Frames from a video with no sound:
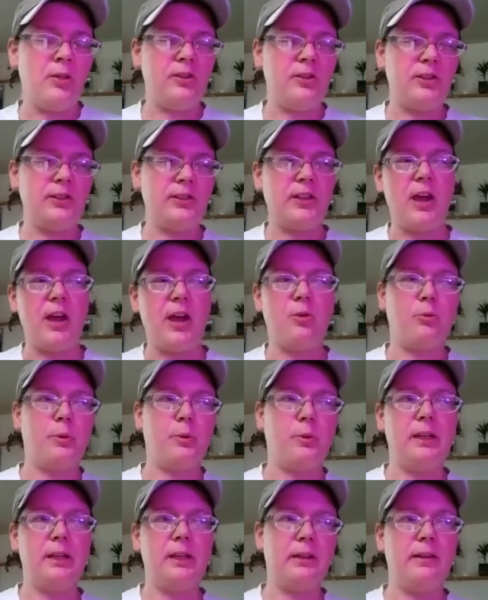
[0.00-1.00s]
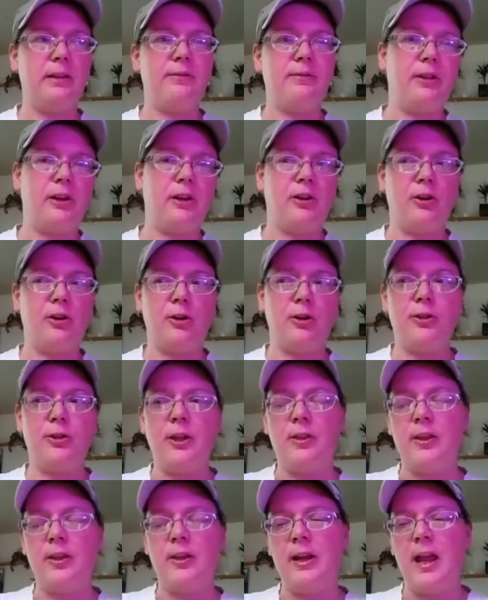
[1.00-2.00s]
this is how we leave the earth,
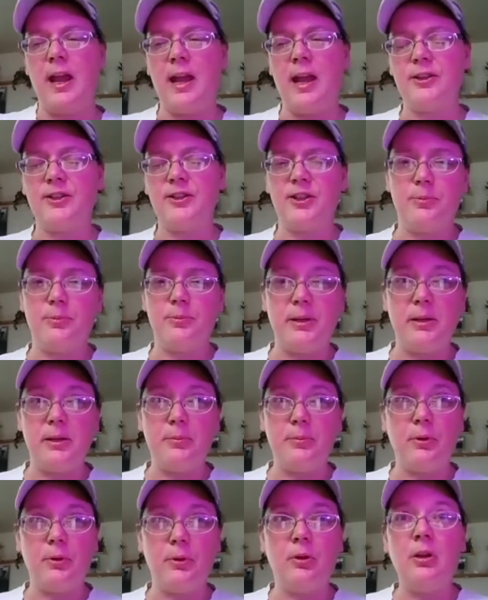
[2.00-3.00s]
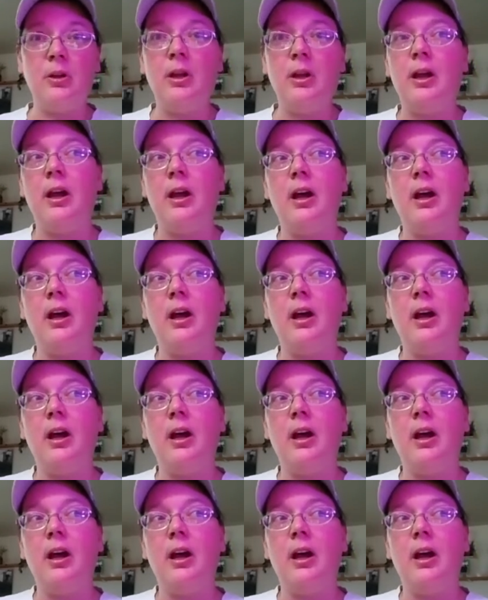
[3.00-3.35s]
and then it has the people.